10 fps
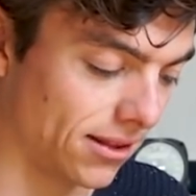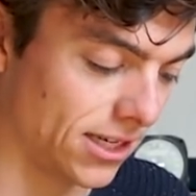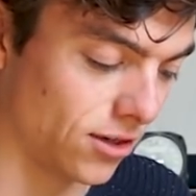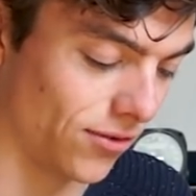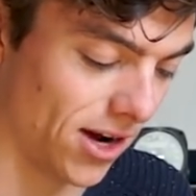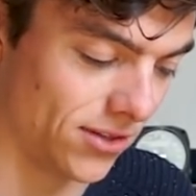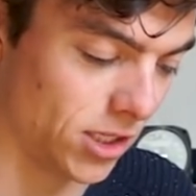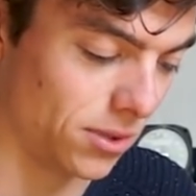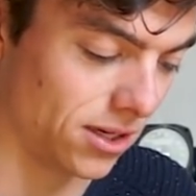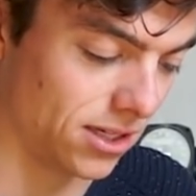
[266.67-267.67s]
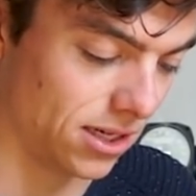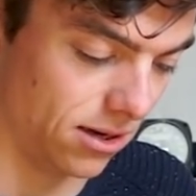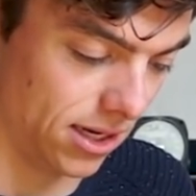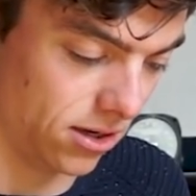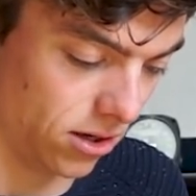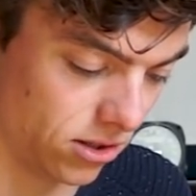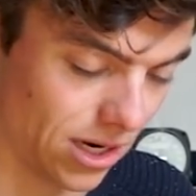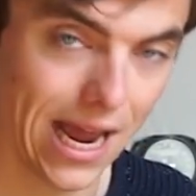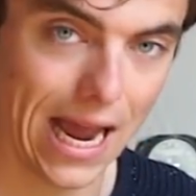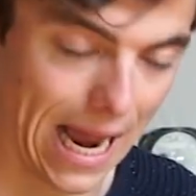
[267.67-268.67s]
that they survived this because it
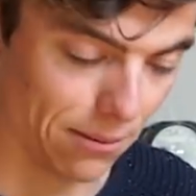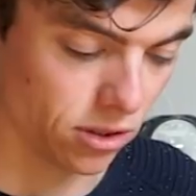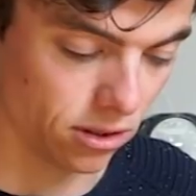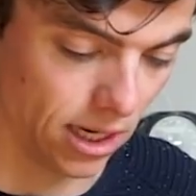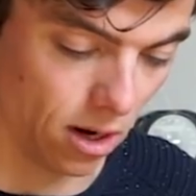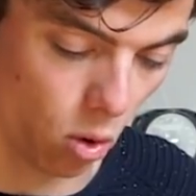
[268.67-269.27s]
looked absolutely